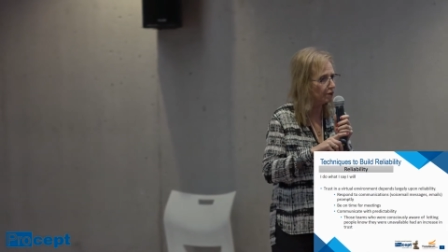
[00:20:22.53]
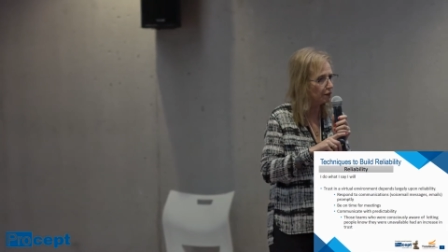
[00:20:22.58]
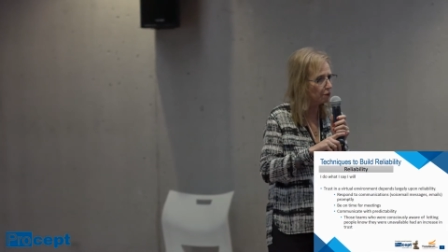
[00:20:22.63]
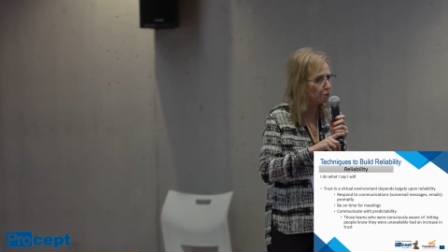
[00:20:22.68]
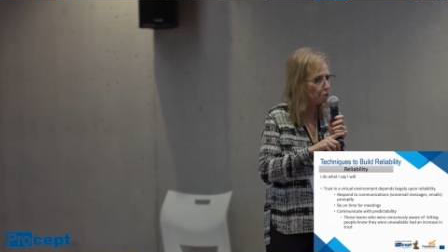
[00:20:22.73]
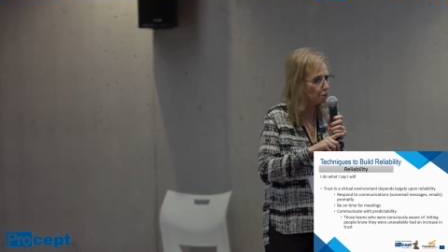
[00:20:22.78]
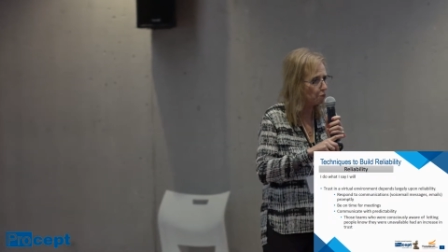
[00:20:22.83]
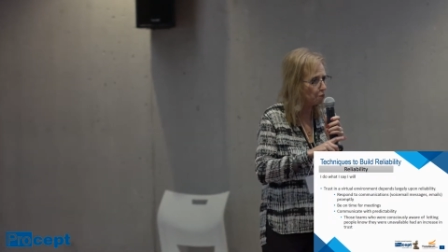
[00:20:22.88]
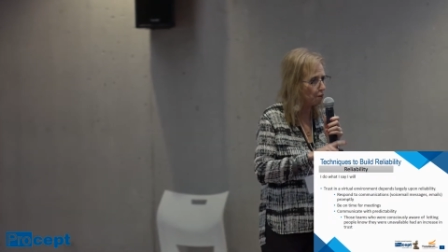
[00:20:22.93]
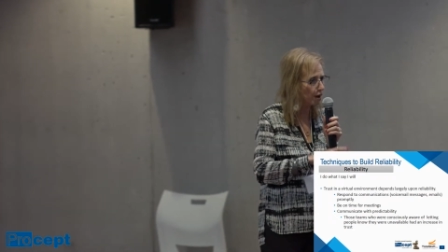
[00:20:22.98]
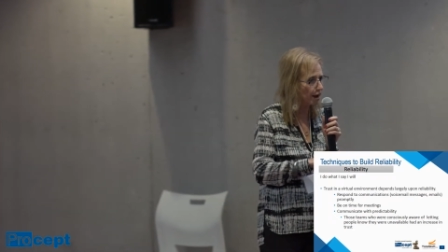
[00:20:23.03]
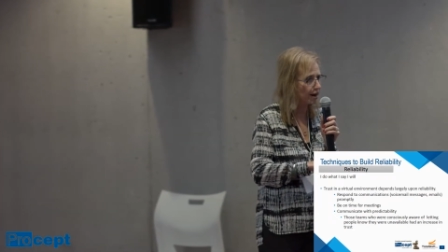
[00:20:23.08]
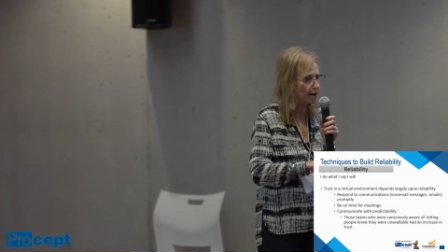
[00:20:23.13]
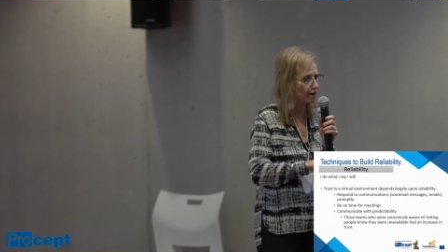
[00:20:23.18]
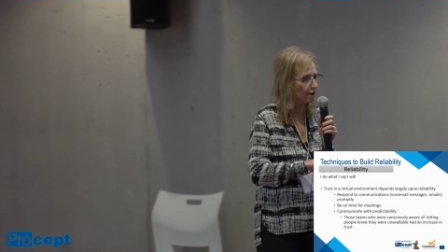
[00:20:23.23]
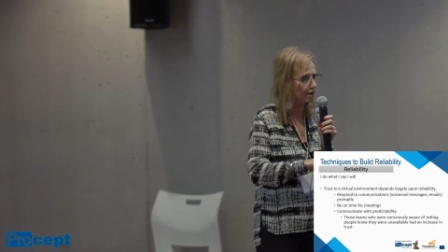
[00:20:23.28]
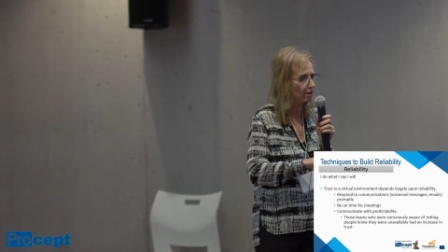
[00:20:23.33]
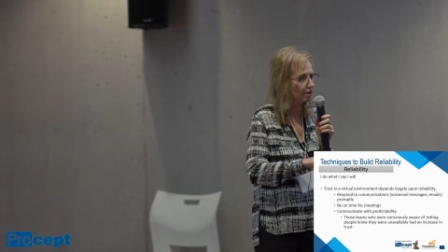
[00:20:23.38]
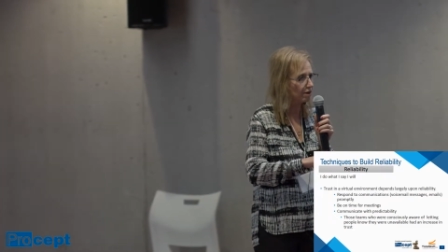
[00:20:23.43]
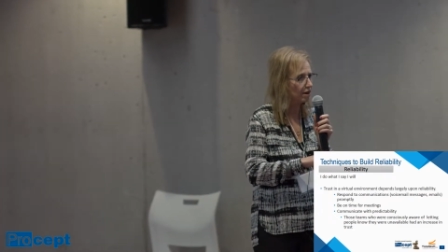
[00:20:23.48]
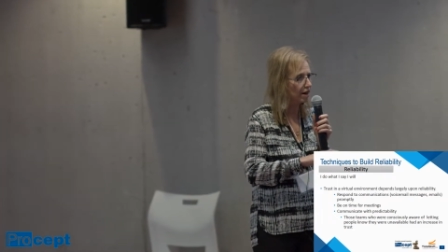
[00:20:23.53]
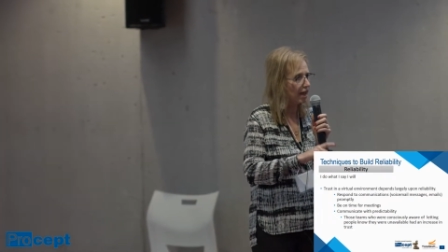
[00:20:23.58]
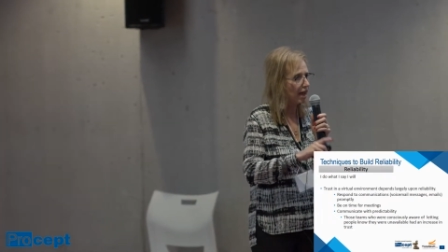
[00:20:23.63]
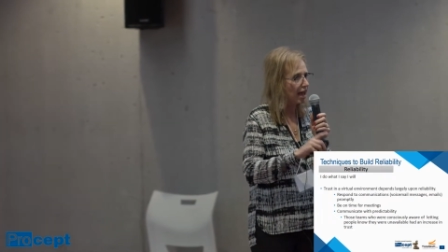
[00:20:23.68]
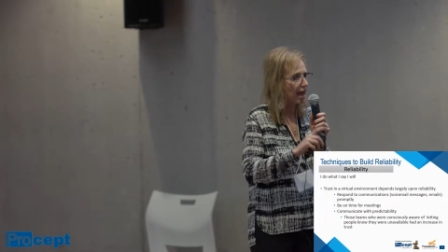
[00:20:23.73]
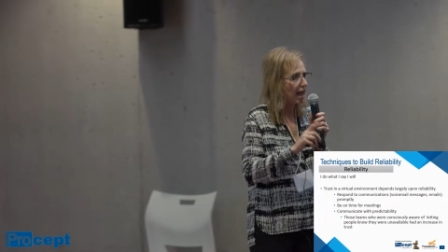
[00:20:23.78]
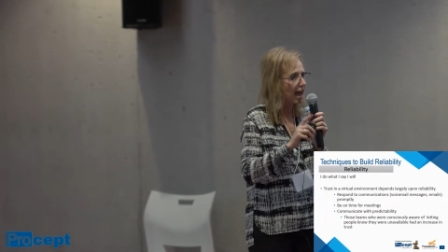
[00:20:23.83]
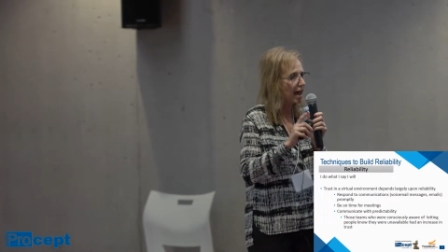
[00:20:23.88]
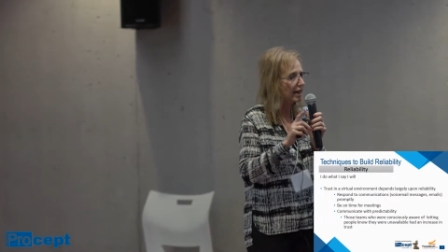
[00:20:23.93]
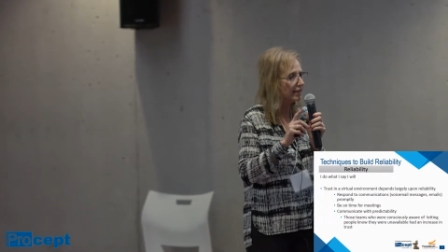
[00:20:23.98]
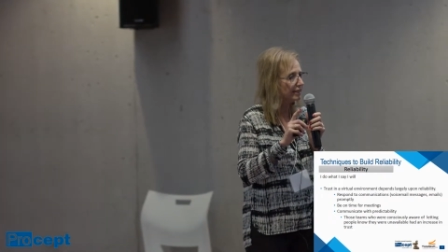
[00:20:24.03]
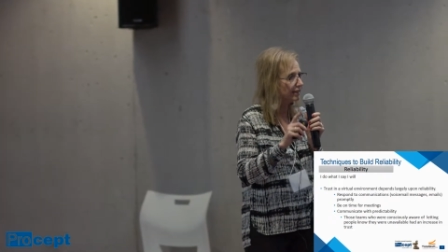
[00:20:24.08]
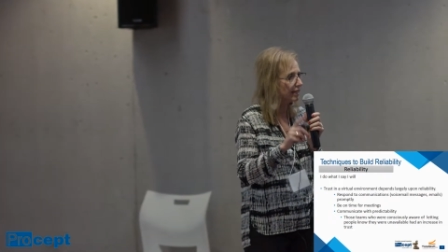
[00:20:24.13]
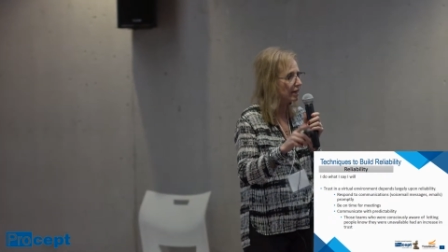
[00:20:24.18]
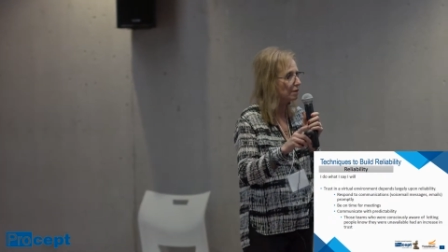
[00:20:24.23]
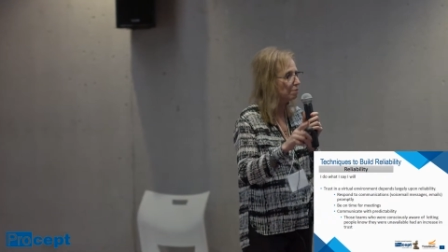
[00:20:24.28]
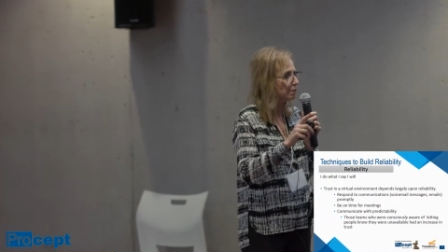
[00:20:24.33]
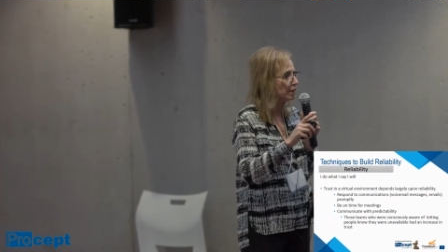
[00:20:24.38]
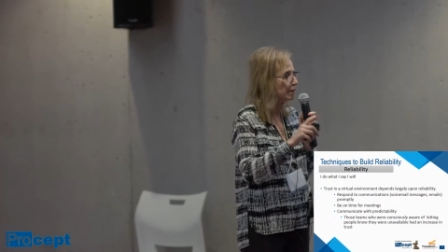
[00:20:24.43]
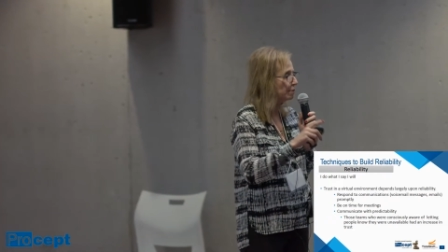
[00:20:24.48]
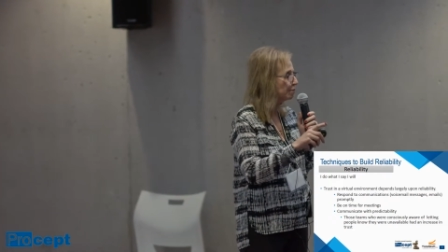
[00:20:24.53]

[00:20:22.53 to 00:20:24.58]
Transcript: aware and let